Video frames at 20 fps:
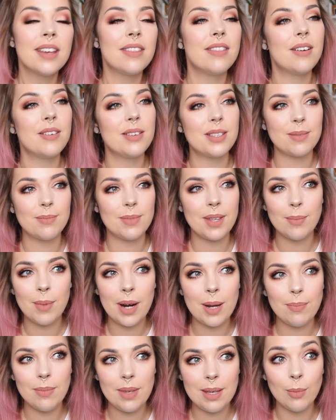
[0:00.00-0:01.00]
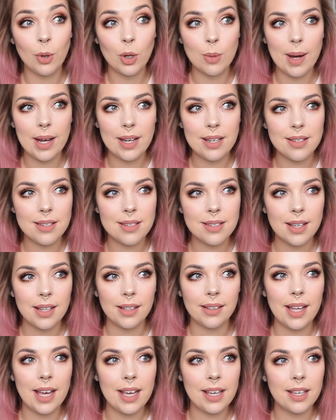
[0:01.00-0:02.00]
There might be more buns,
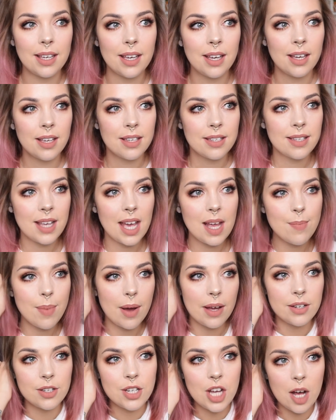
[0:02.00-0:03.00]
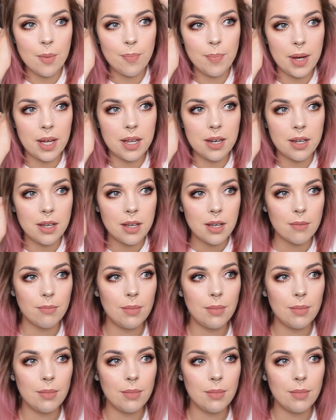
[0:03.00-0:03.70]
like side bun, top bun,